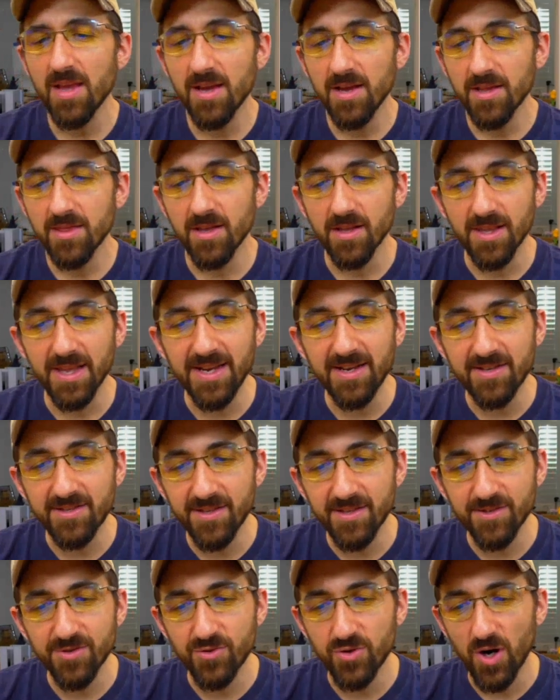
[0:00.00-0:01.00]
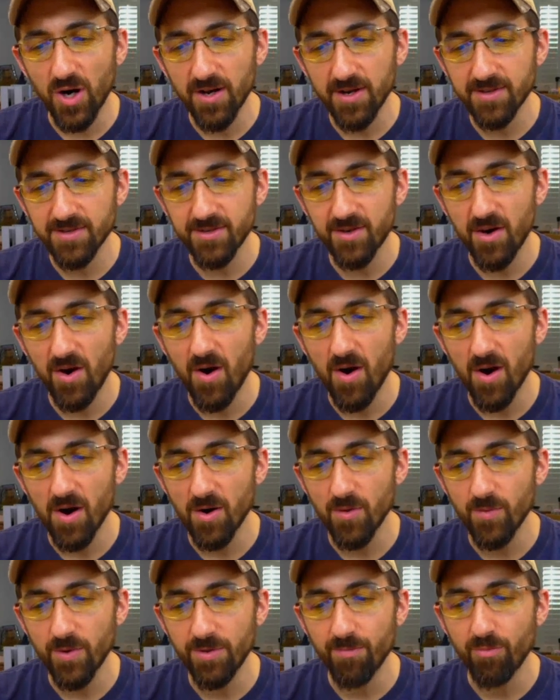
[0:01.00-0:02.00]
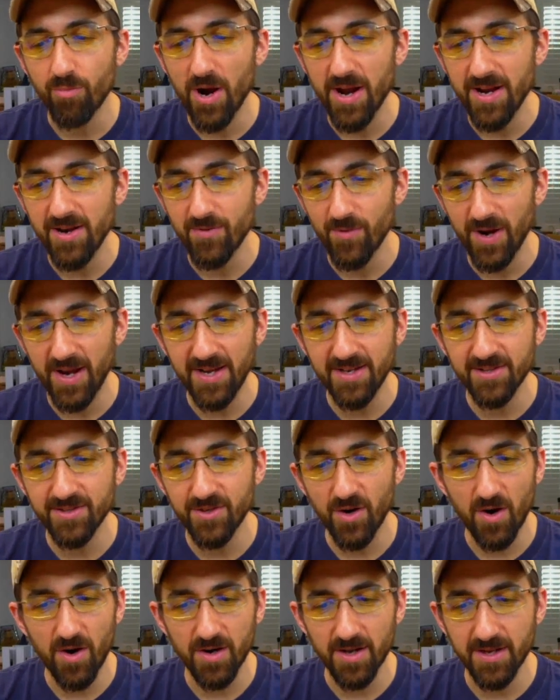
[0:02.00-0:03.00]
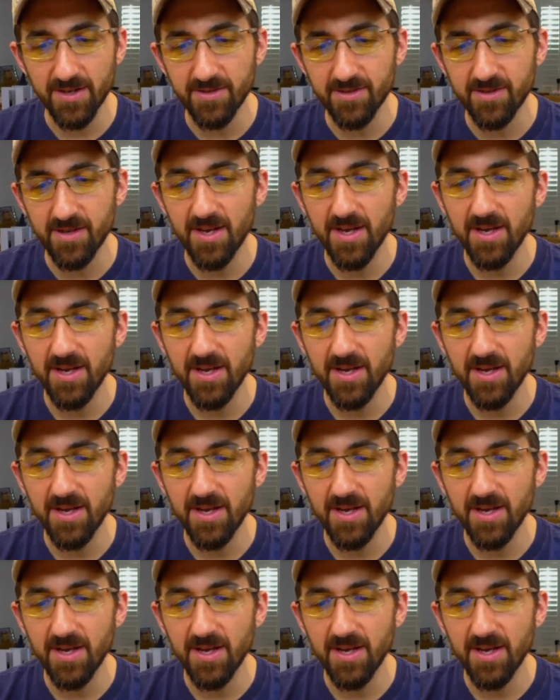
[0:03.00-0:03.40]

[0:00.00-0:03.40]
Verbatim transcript: The lynxes draw his car with bright reins harnessed.